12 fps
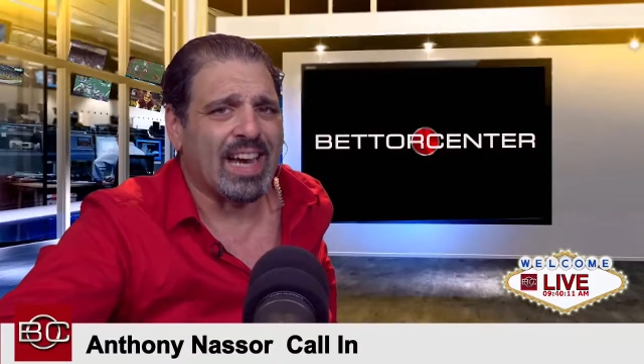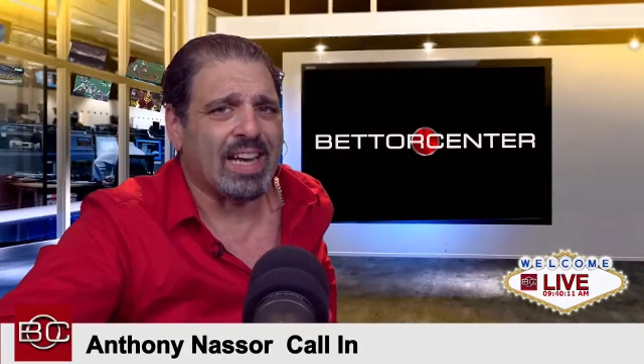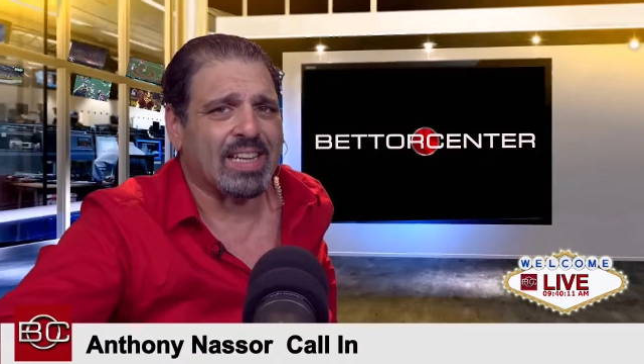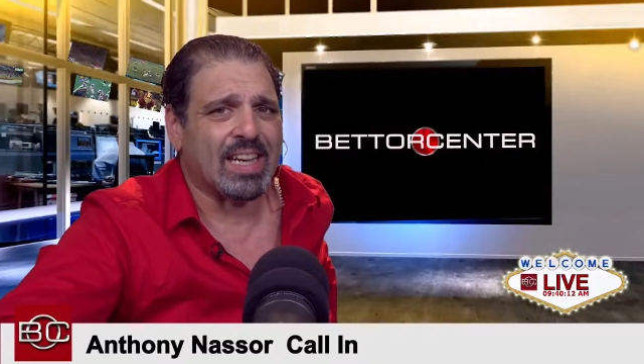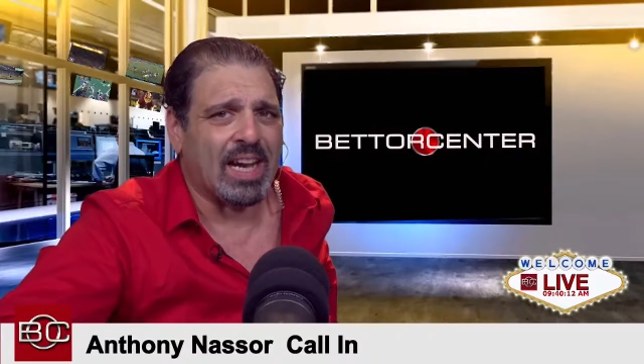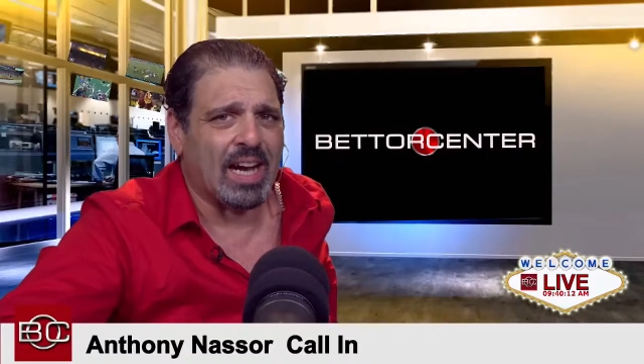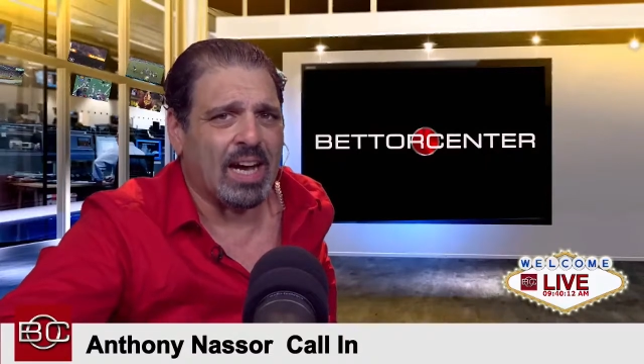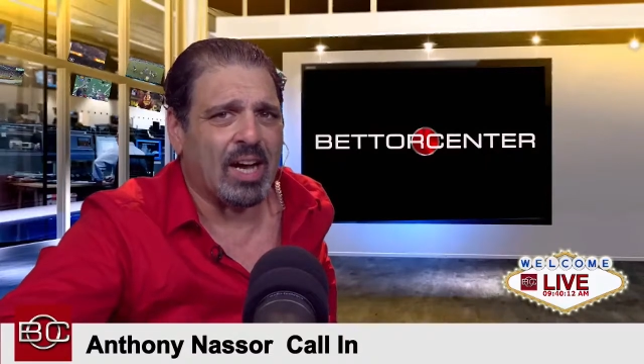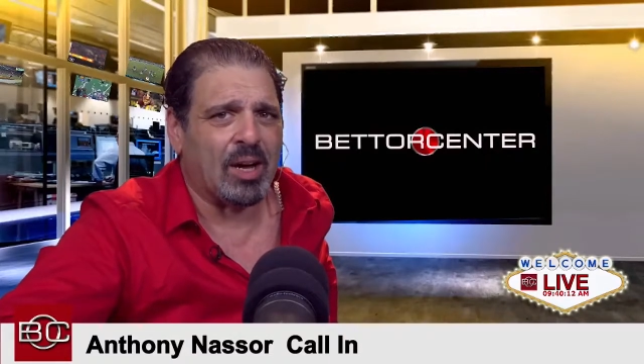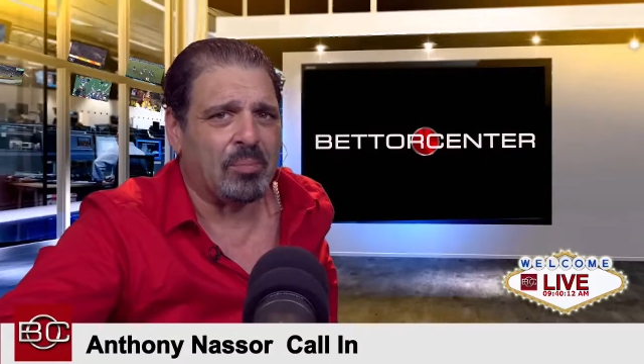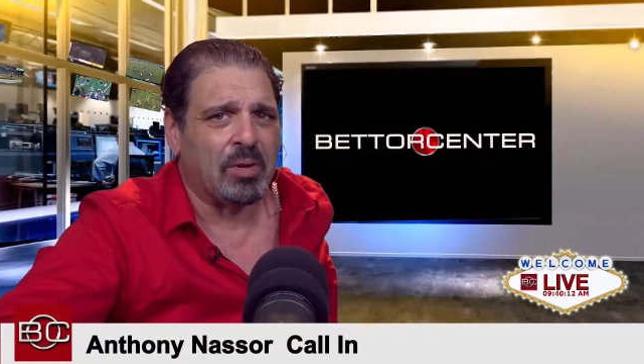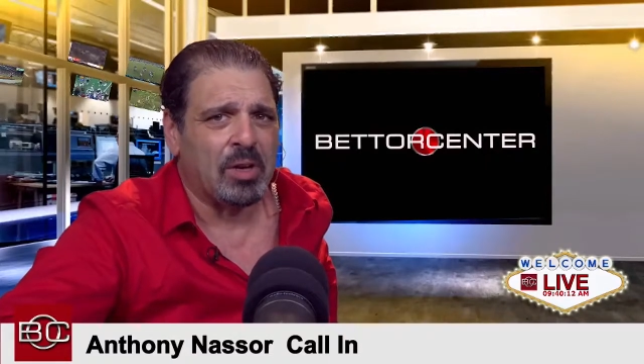
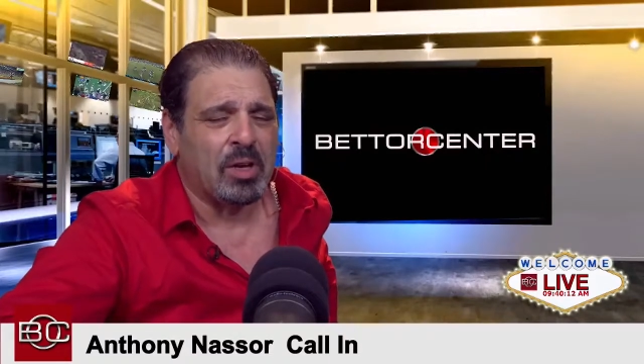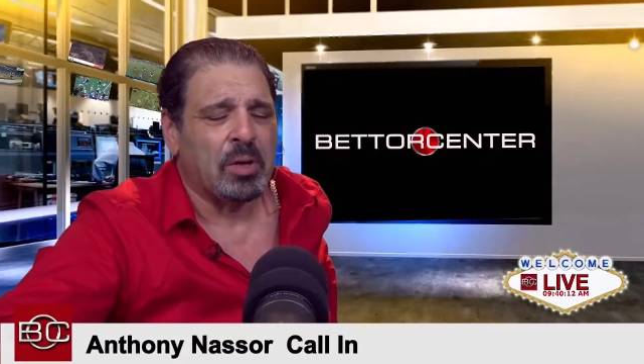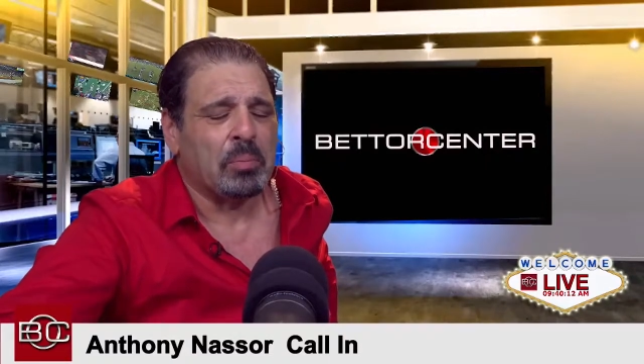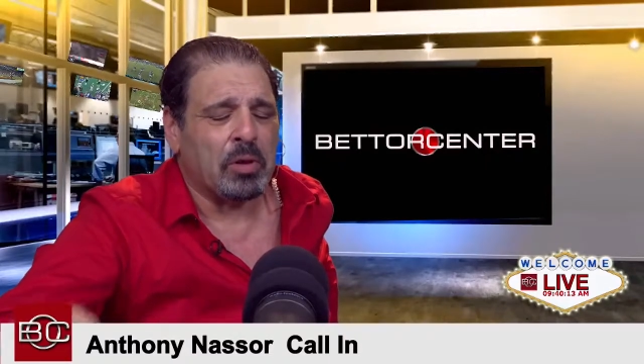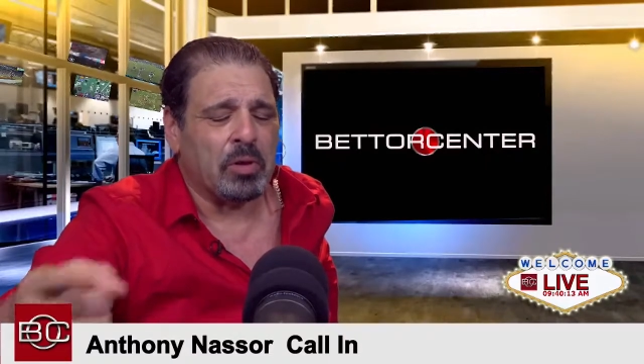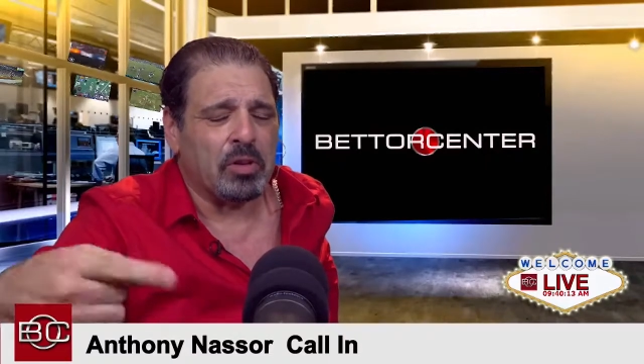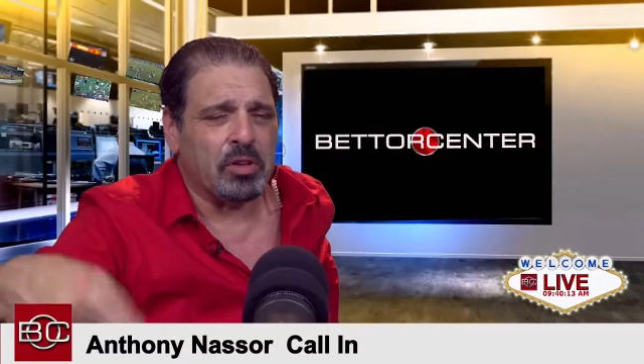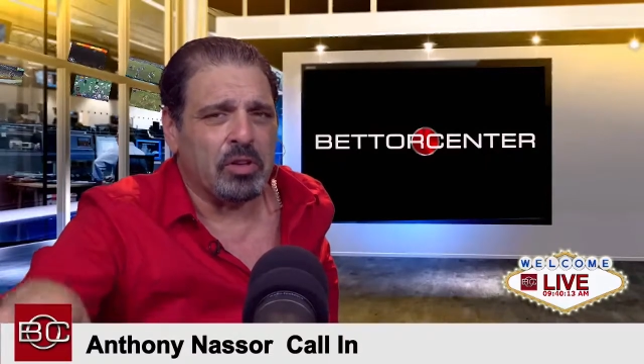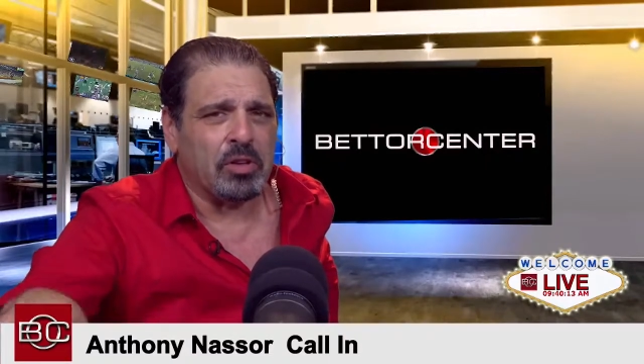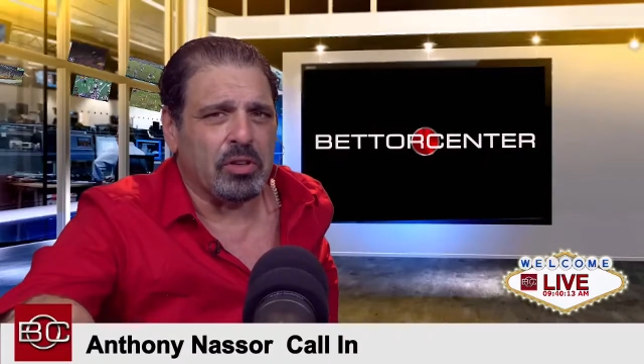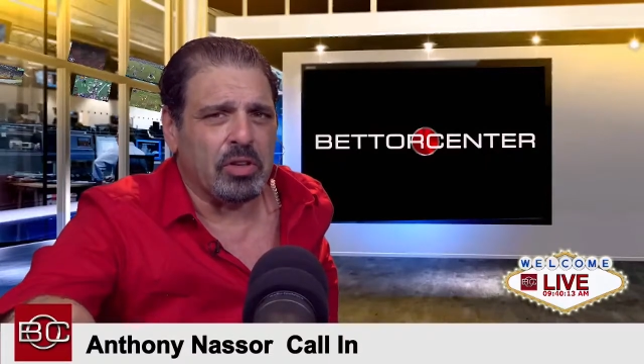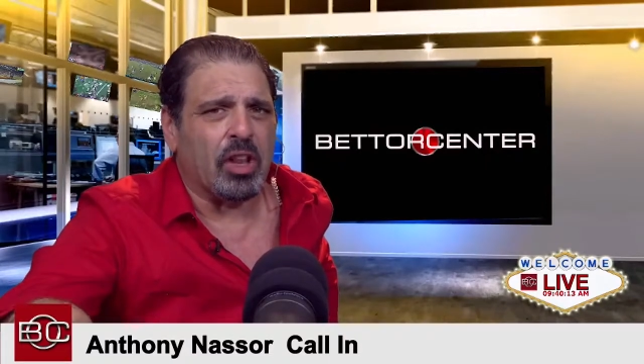com. But
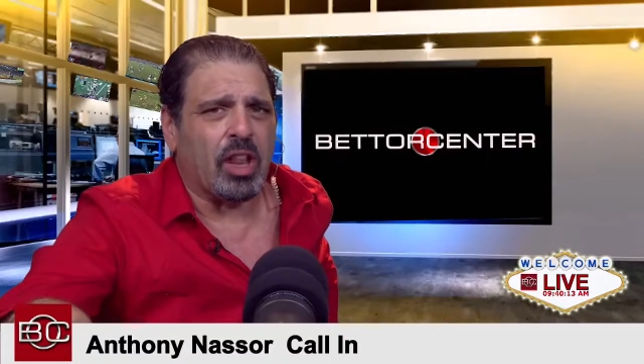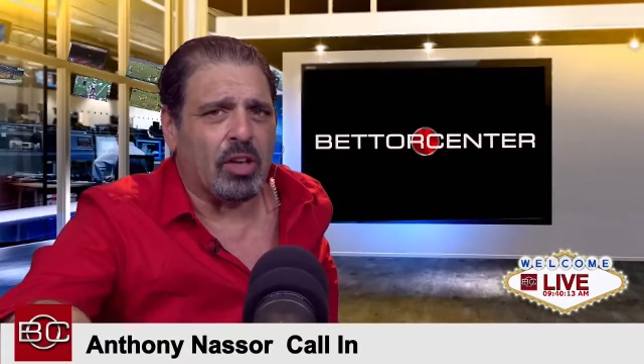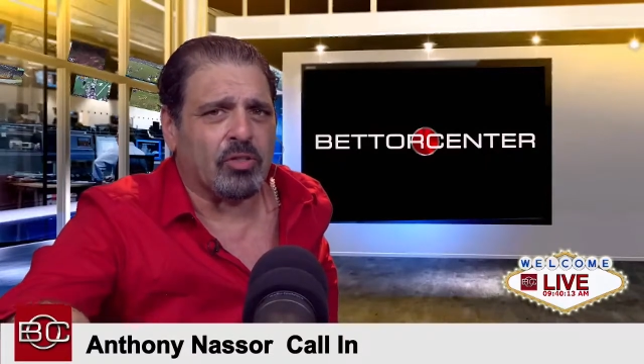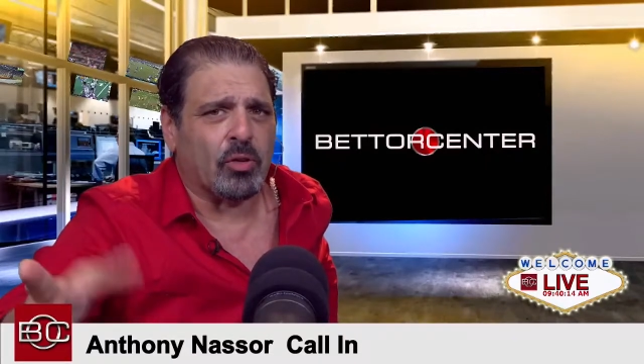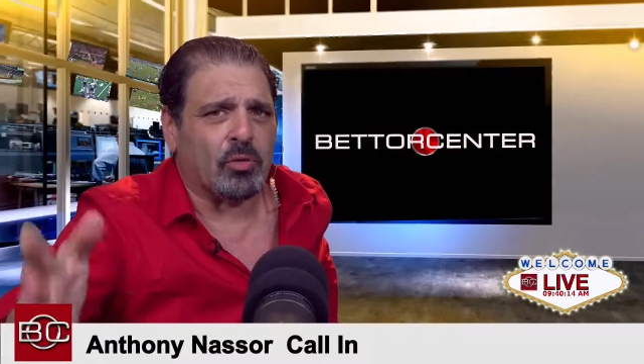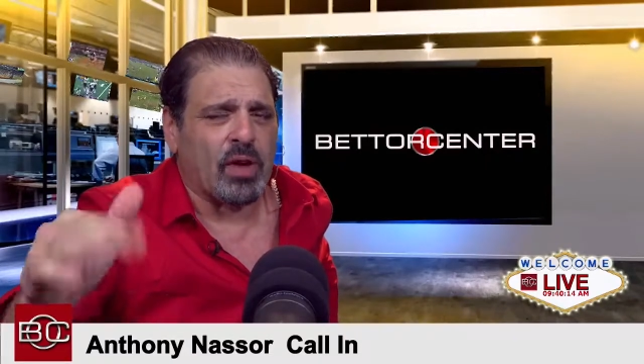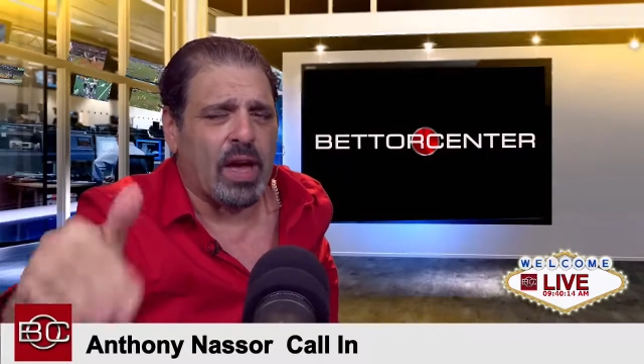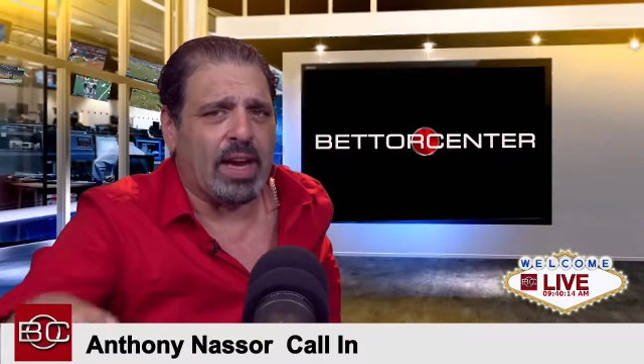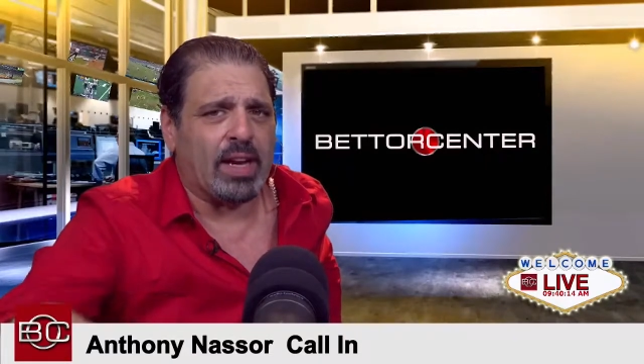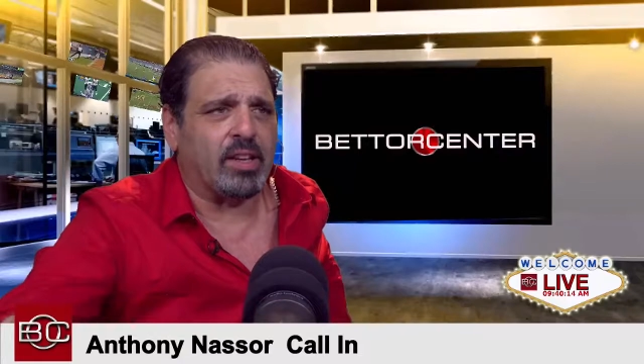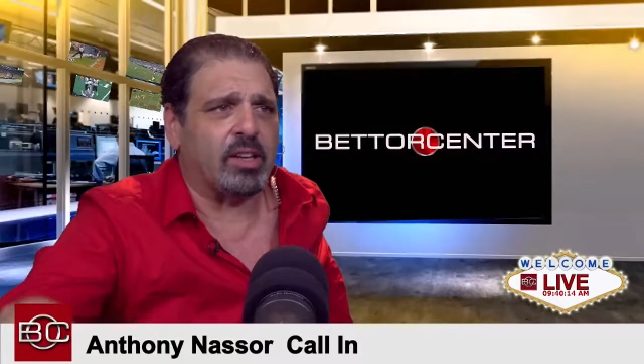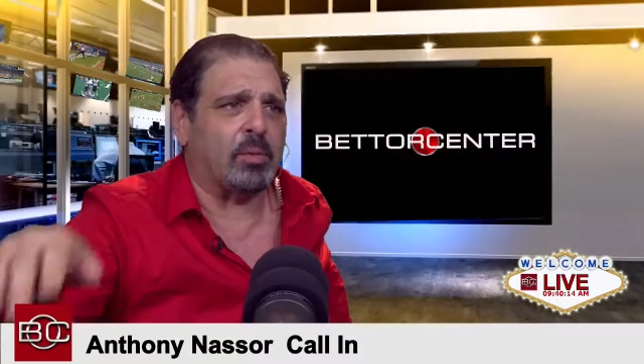you'll also
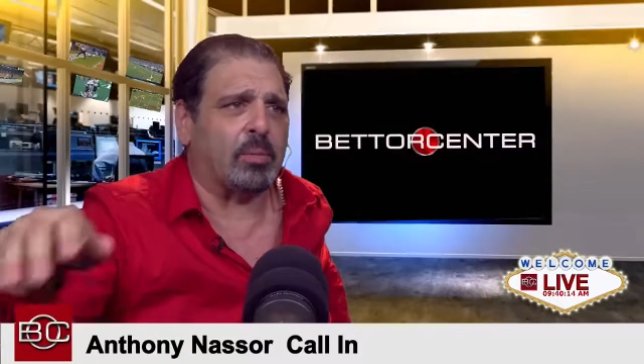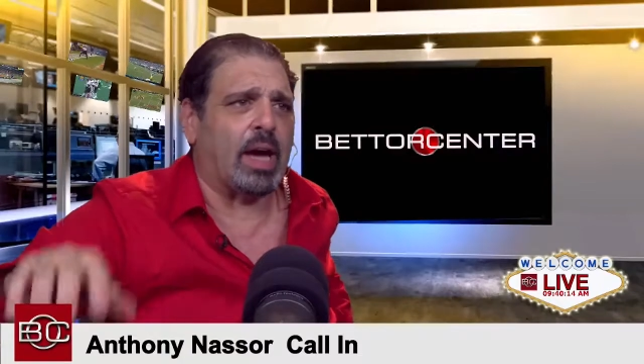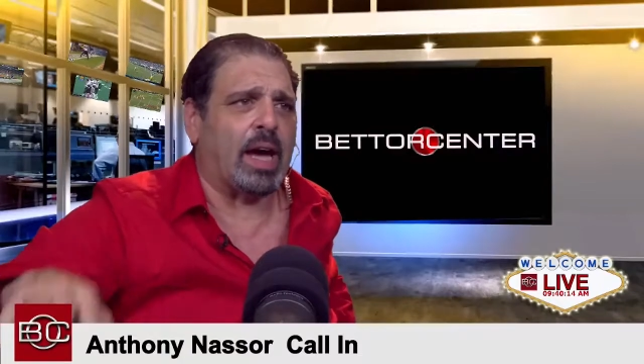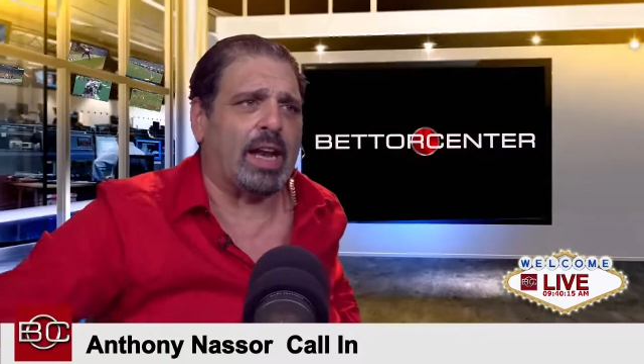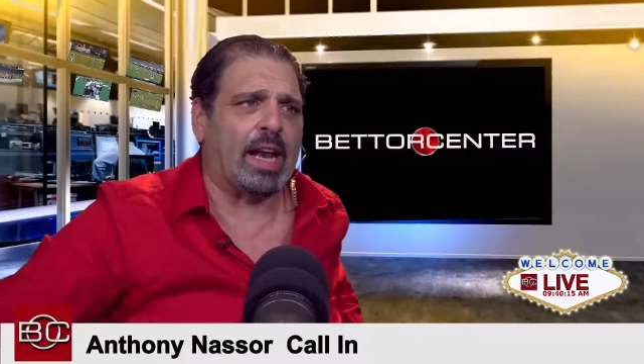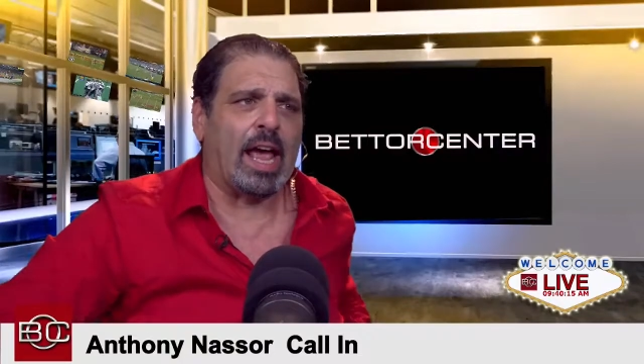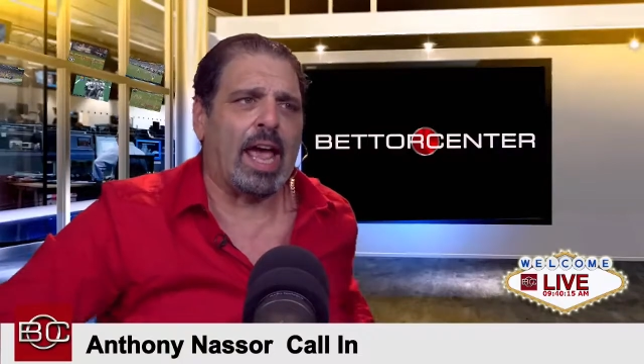find him on